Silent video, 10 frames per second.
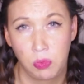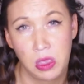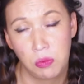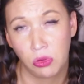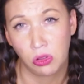
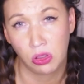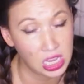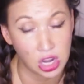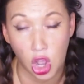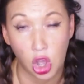people
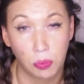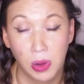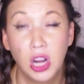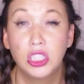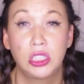in all
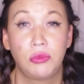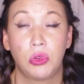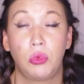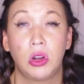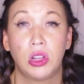parts of
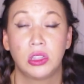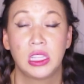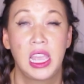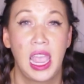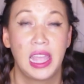the world,
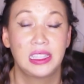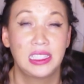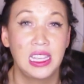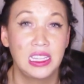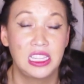and the
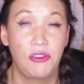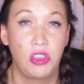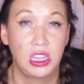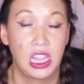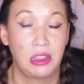
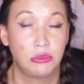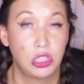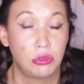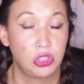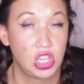scientific names
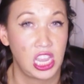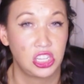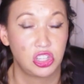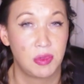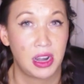don't
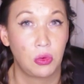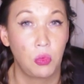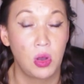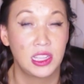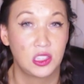change no matter
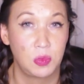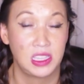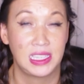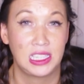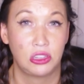what
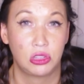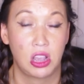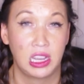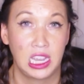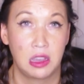species you're
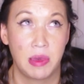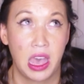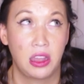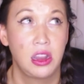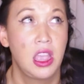talking
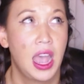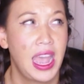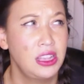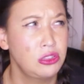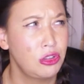about.
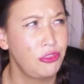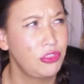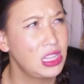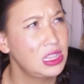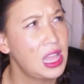I also
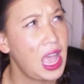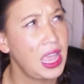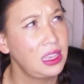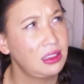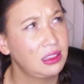feel
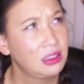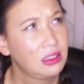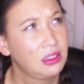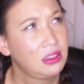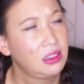like
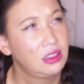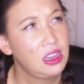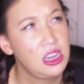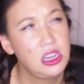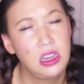
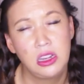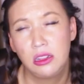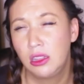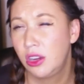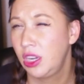
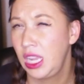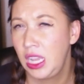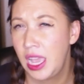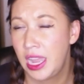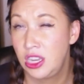
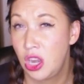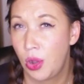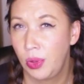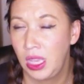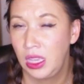learning and
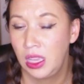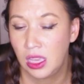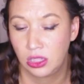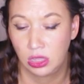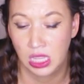knowing
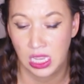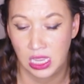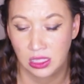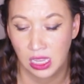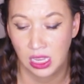
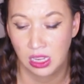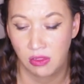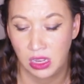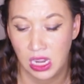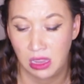the
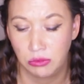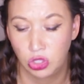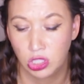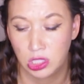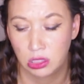scientific
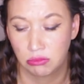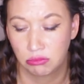names just